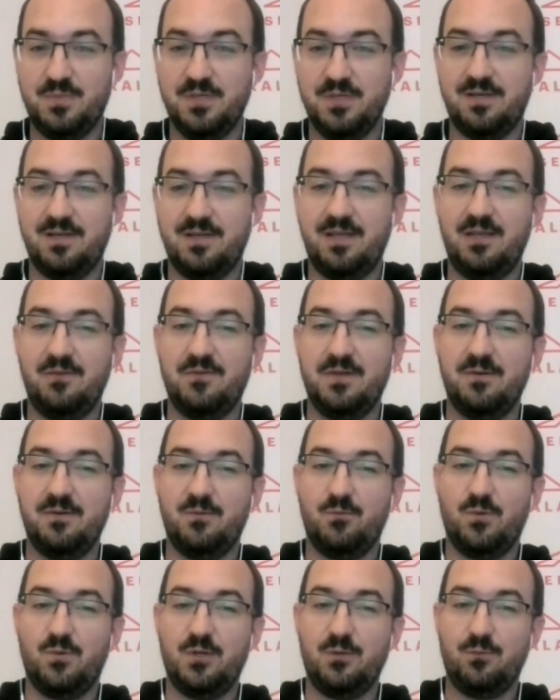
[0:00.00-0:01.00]
but
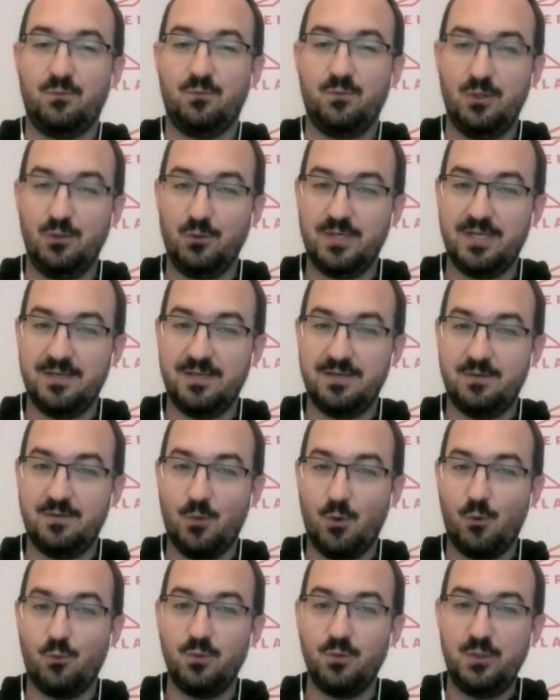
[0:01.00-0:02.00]
even when we look at
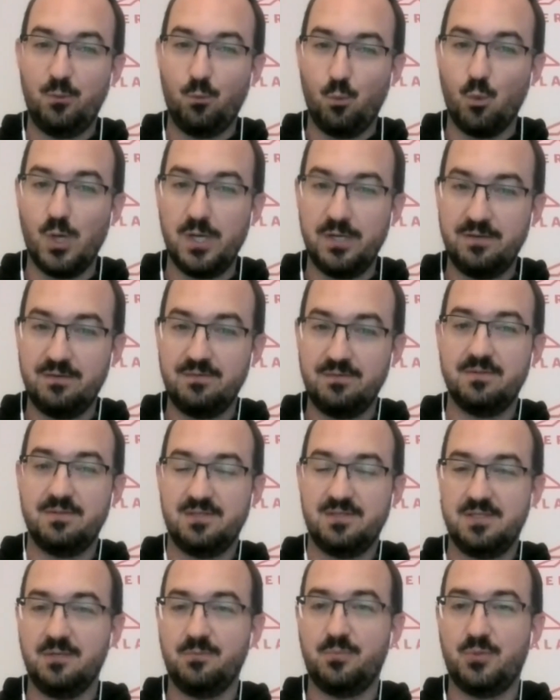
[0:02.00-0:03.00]
only one
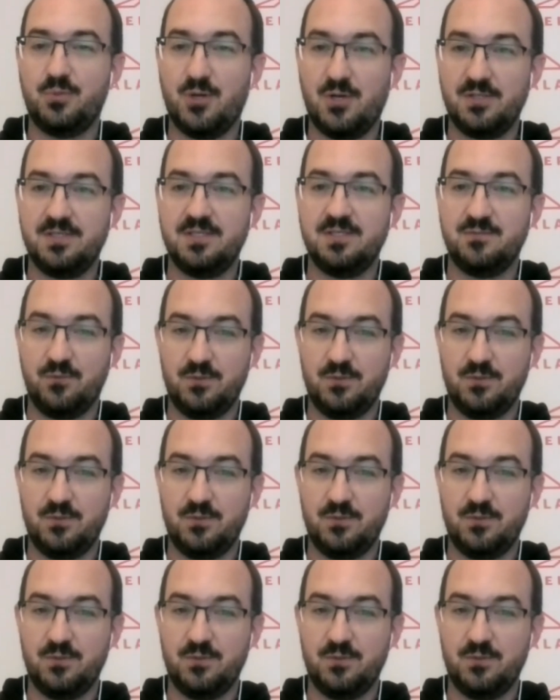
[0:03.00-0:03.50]
sub-process,